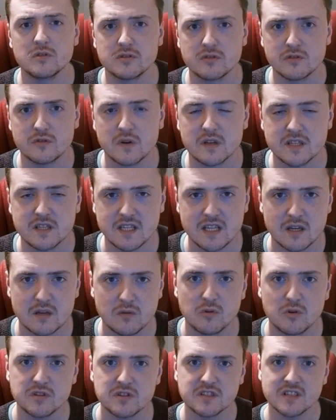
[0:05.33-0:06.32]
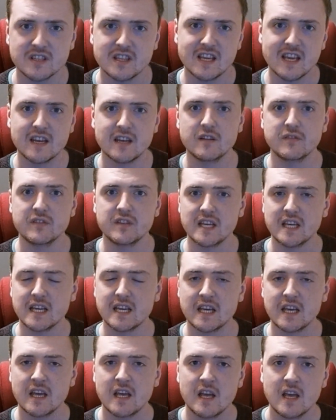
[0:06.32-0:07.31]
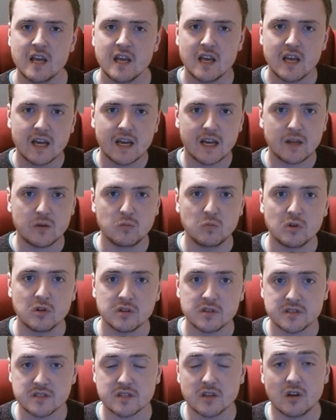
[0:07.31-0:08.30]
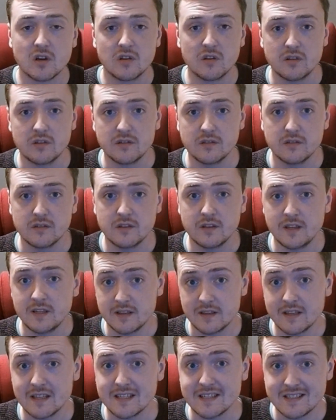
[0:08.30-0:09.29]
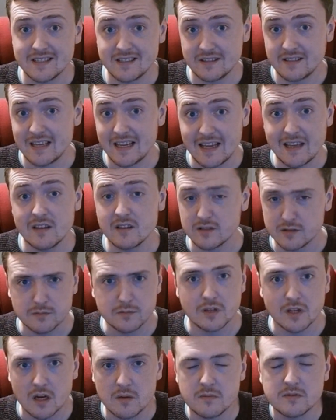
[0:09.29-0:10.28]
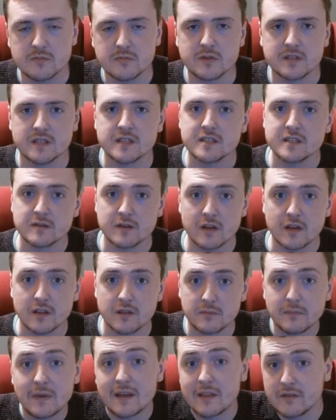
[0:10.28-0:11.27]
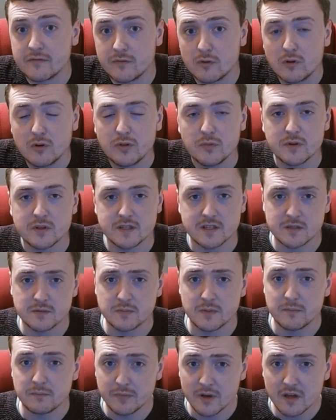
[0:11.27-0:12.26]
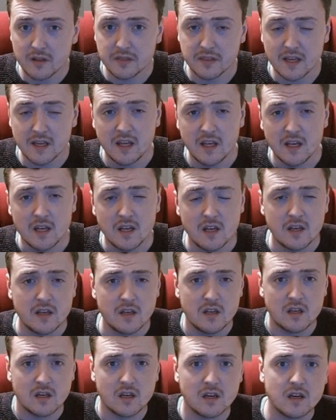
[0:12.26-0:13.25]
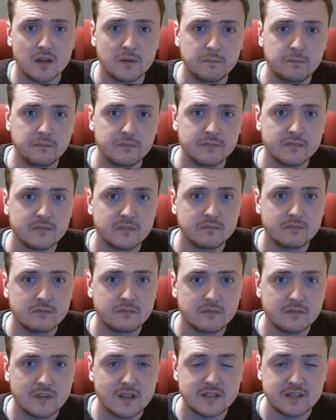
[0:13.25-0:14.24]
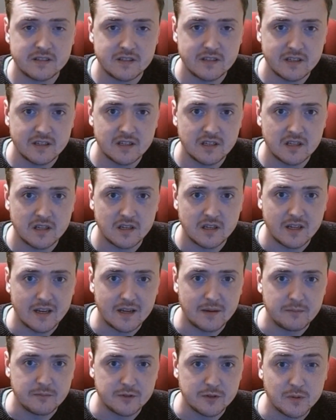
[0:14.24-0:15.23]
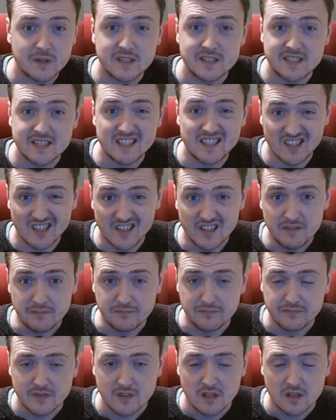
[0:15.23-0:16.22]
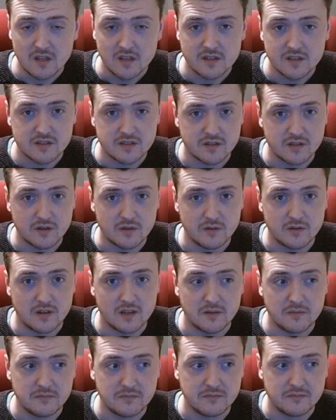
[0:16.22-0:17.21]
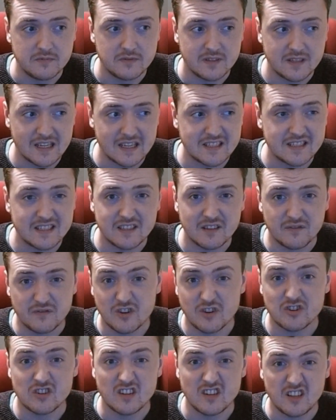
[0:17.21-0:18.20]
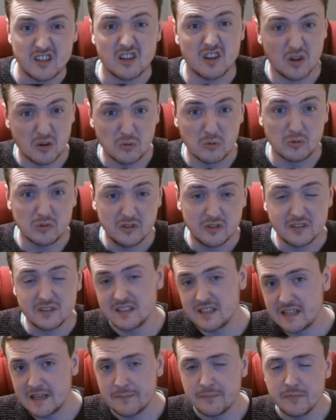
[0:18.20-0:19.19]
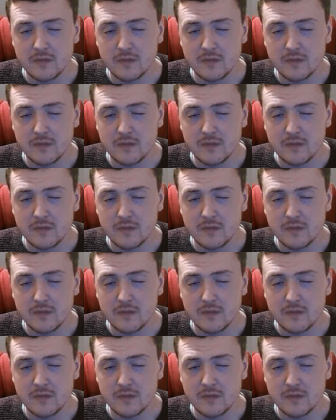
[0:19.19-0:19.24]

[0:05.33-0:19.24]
or twice a year, once at the end of the year and once on this day sometimes, which is May the 4th, which is my birthday. This year I am 29, so I'm getting officially old, TM.